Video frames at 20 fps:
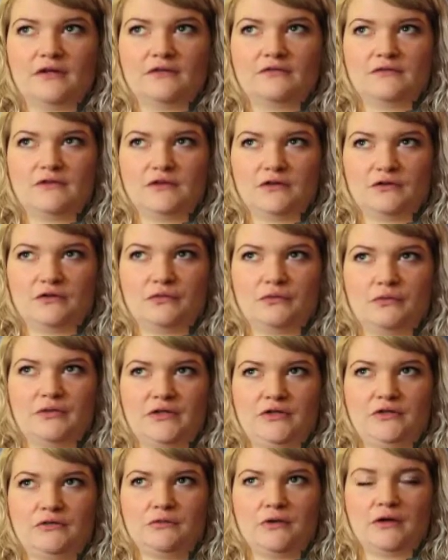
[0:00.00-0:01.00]
of guilt
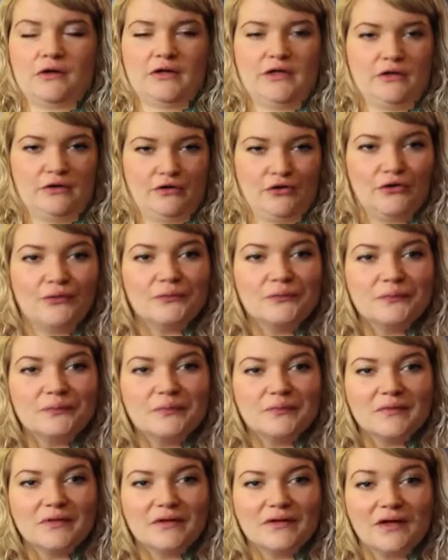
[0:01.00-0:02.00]
when you are ill
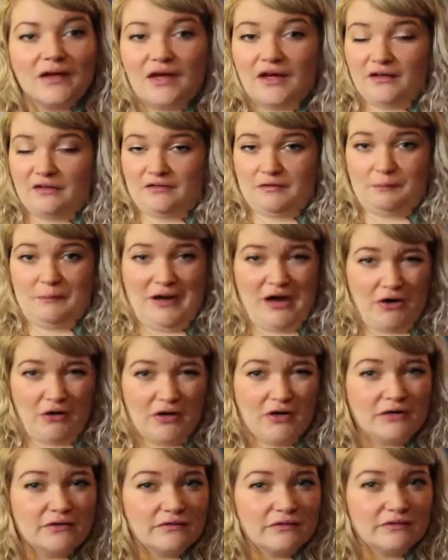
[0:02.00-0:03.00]
and a
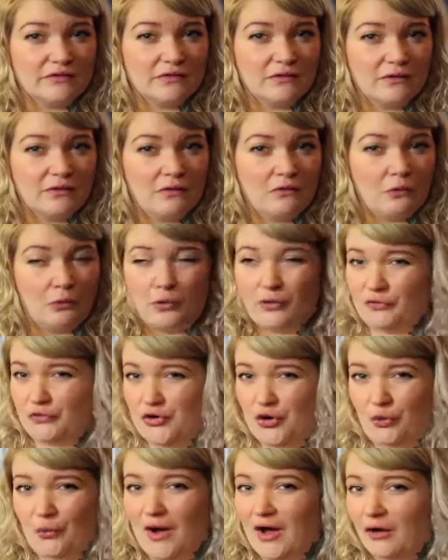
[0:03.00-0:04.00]
parent with
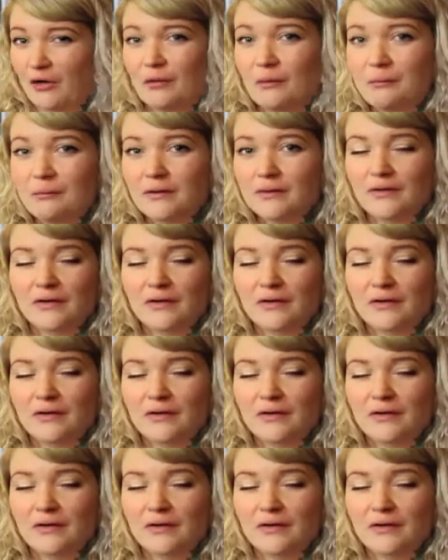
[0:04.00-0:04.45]
no help,